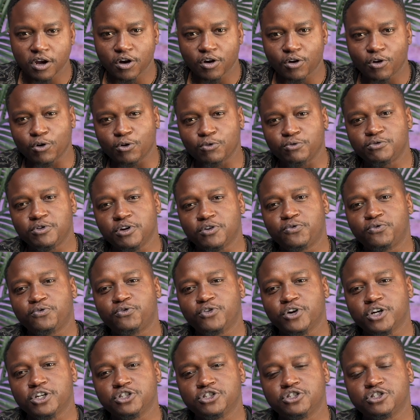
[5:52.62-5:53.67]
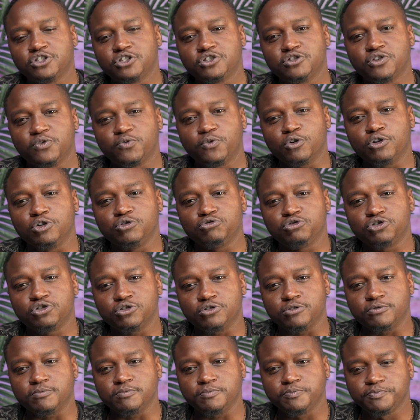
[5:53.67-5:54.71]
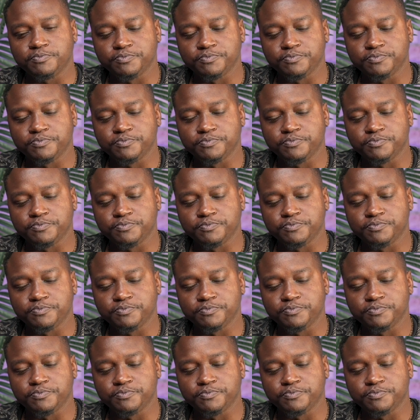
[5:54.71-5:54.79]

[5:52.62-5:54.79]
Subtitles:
of the French Revolution.